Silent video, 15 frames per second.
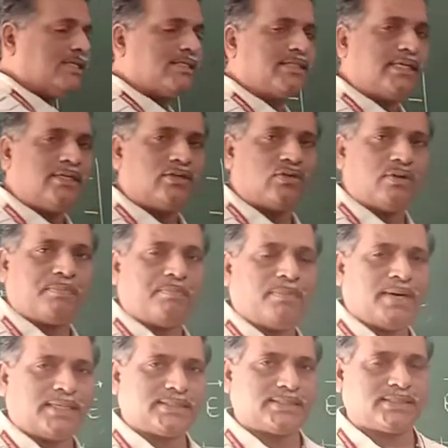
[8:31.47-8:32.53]
center
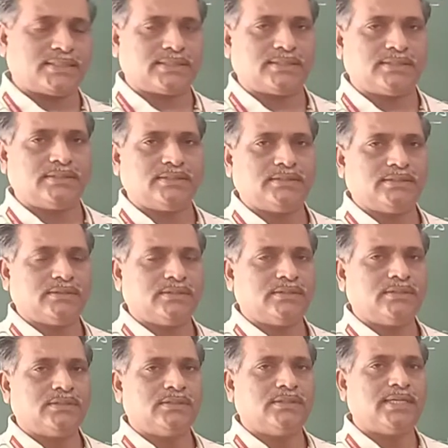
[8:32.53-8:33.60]
of
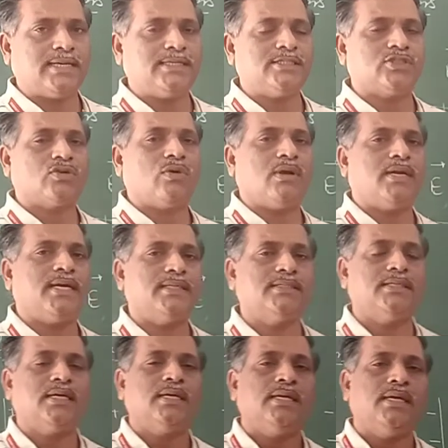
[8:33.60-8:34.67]
mass, that is called
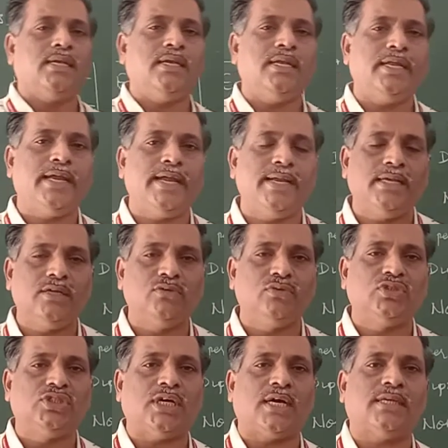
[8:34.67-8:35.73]
as
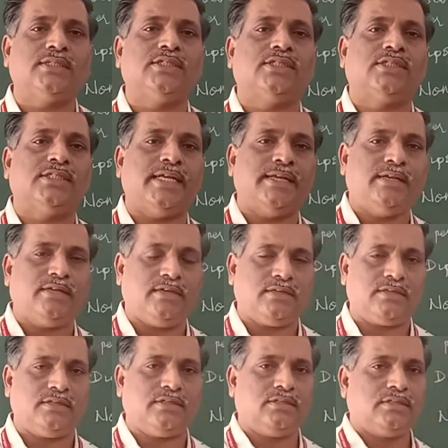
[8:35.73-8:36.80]
negative charge center.
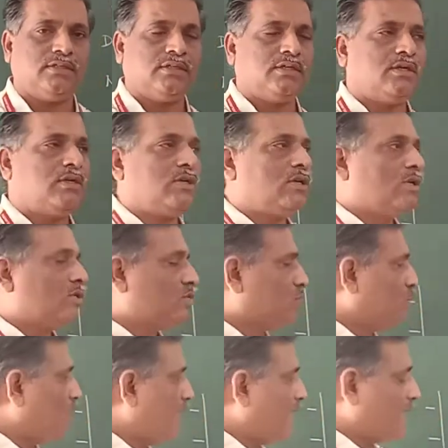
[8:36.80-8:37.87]

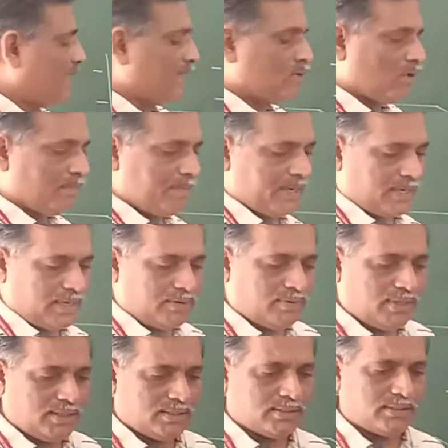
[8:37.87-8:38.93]
So at atomic
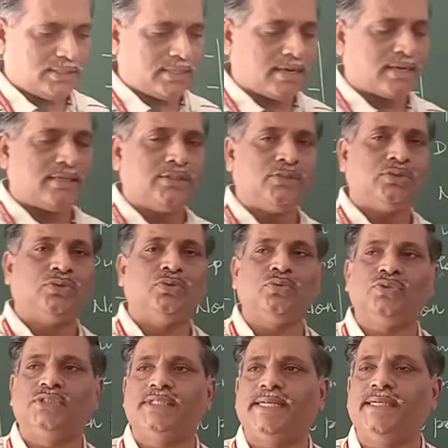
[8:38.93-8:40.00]
level, there are
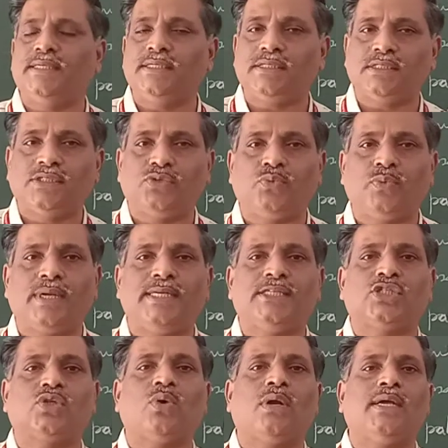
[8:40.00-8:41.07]
two centers. One
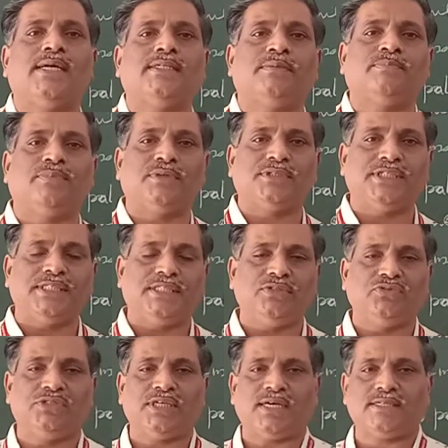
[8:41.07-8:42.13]
is called as
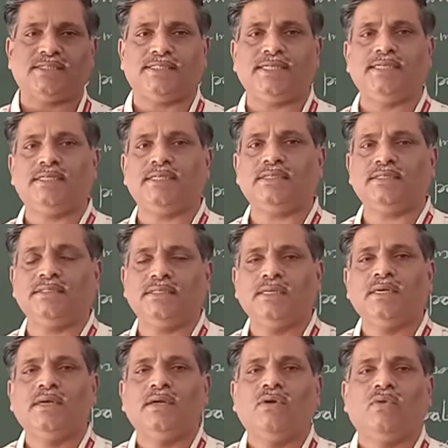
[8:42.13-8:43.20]
positive charge center.
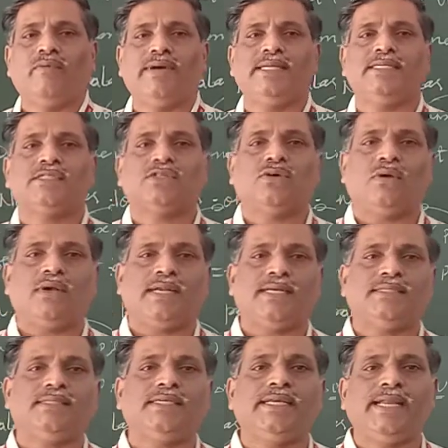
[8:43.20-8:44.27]
One is called
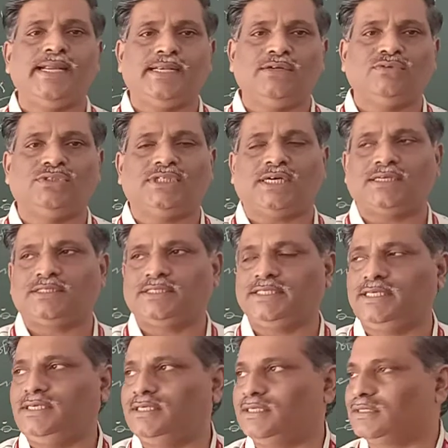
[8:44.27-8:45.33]
as negative charge
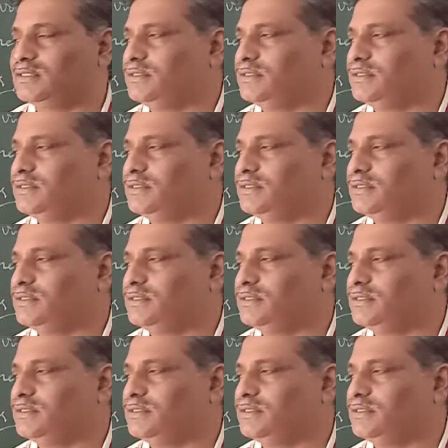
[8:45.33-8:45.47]
center.